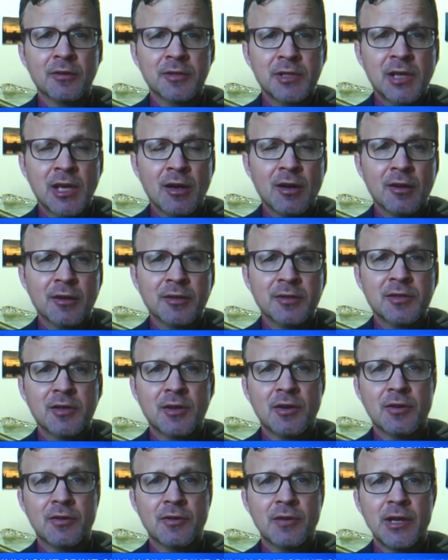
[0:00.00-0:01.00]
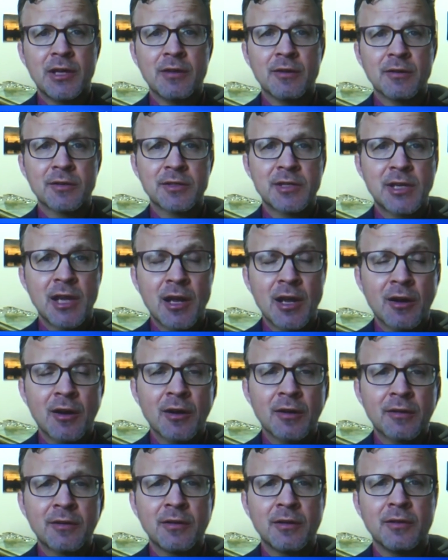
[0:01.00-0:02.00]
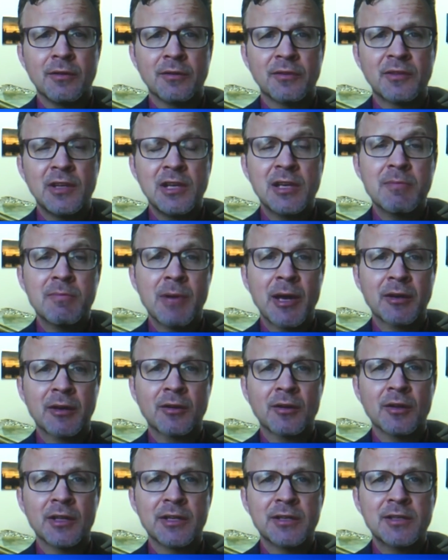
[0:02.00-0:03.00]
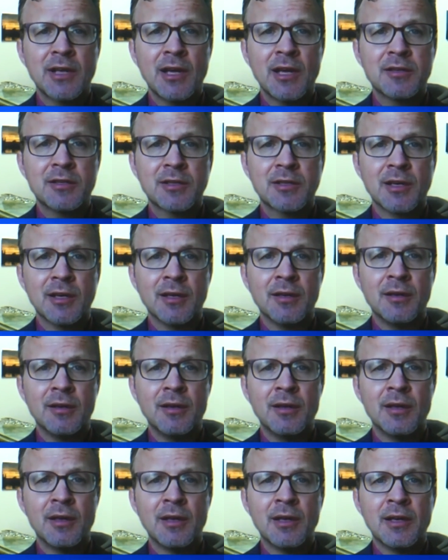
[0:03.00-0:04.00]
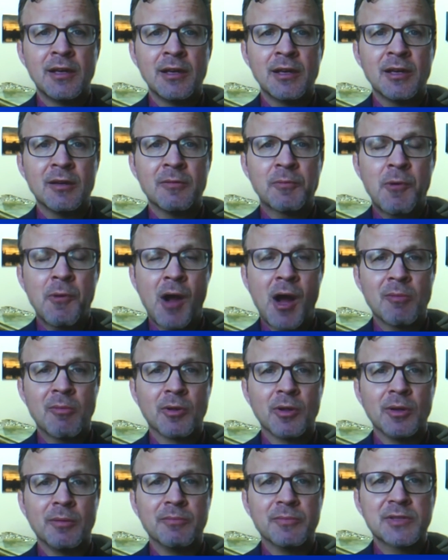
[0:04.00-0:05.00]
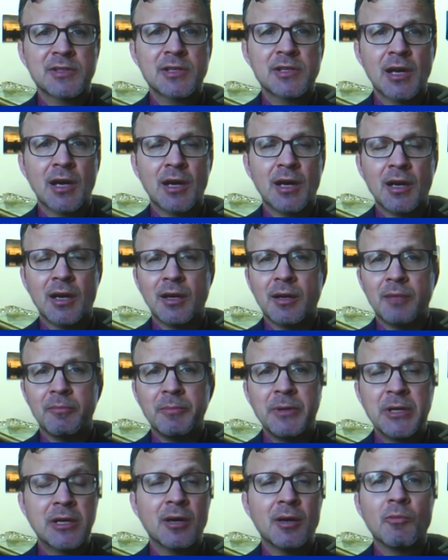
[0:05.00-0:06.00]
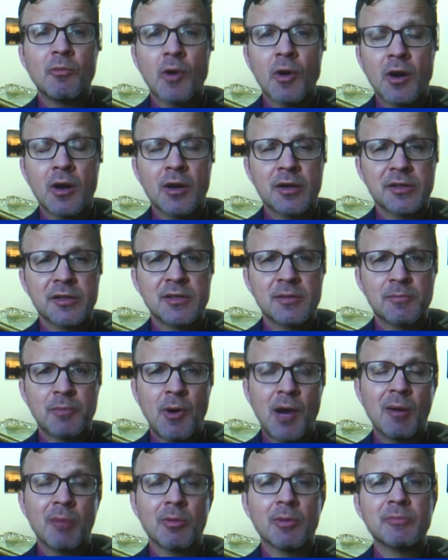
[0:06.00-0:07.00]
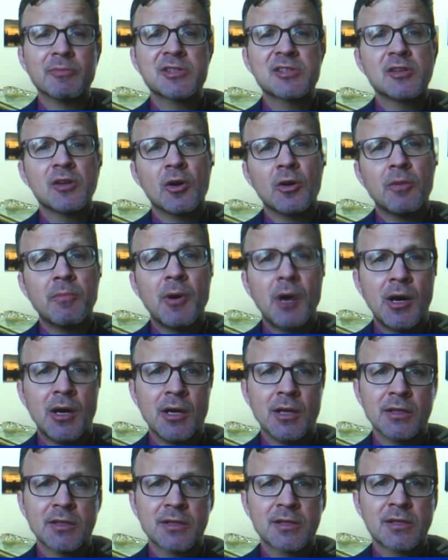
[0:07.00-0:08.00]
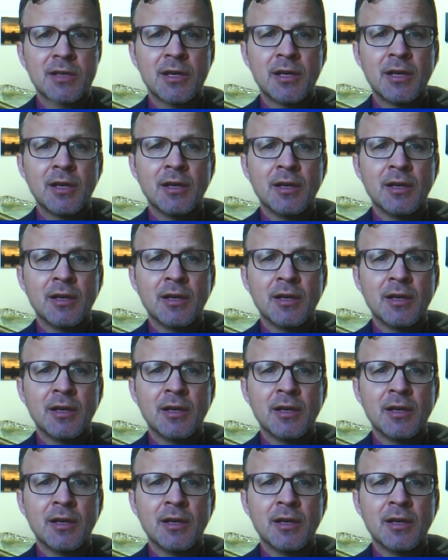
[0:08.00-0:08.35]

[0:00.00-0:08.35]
They're scared of surgery. They're scared to seek medical attention. And problems become worse. The problem snowballs.